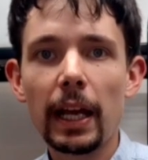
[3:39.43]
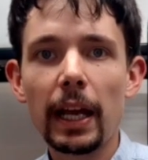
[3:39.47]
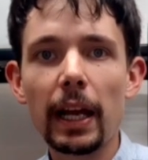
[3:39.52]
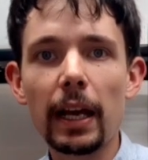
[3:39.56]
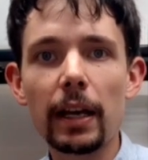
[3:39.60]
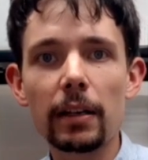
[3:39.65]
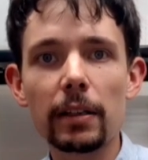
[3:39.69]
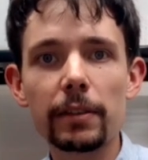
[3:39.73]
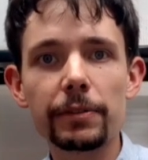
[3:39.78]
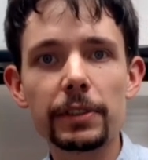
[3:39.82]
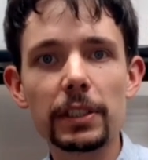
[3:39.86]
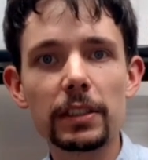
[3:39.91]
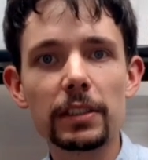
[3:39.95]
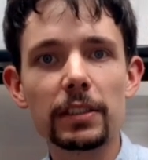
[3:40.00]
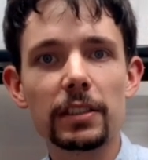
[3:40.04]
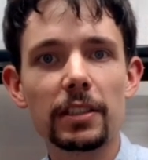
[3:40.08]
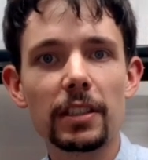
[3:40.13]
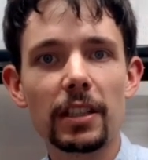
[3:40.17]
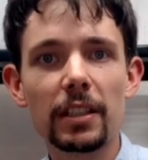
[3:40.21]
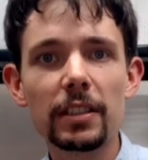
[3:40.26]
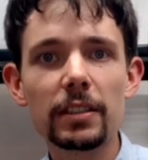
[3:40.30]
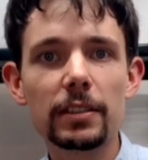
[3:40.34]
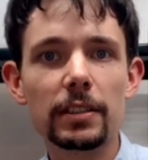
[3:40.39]
And I've
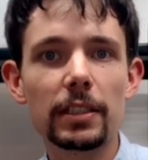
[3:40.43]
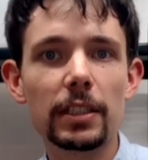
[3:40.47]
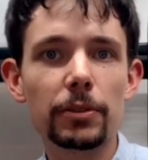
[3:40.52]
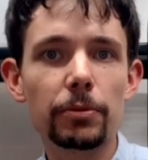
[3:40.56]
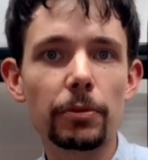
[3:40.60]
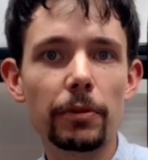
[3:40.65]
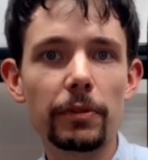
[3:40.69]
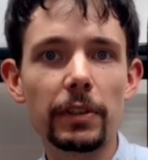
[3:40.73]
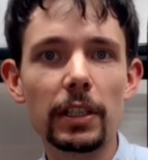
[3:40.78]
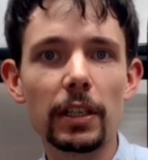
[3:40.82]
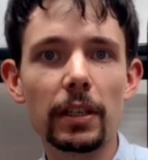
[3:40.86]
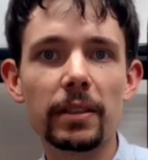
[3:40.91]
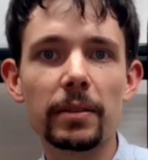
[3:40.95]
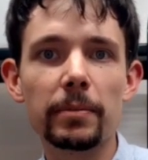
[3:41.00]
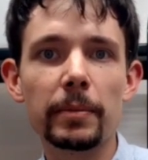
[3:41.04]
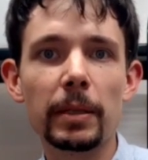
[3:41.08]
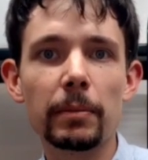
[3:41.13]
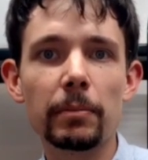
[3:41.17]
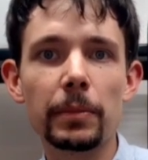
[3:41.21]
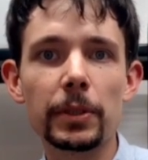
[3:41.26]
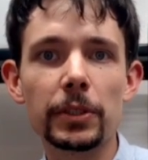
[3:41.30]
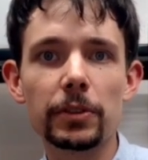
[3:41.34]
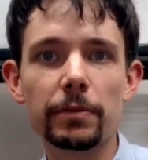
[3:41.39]
discussed this with the other
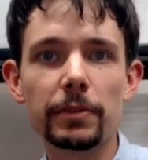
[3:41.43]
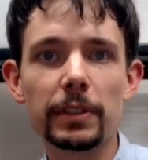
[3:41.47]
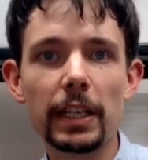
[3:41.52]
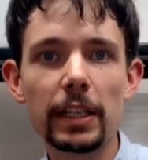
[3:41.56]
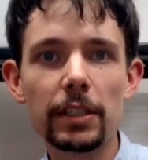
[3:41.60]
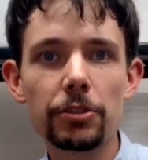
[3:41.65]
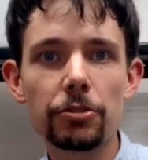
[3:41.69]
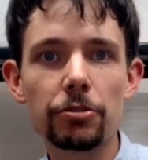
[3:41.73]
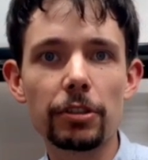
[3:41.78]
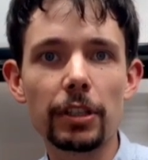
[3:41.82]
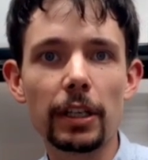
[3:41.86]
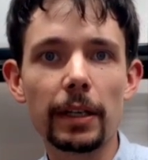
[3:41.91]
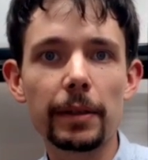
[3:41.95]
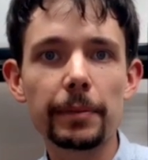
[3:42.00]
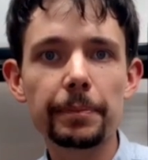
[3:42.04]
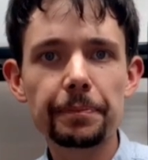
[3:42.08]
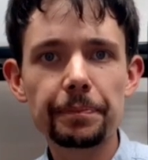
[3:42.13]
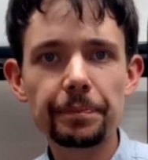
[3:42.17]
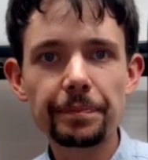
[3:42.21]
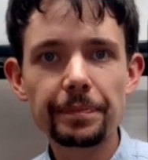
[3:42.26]
members of Destria,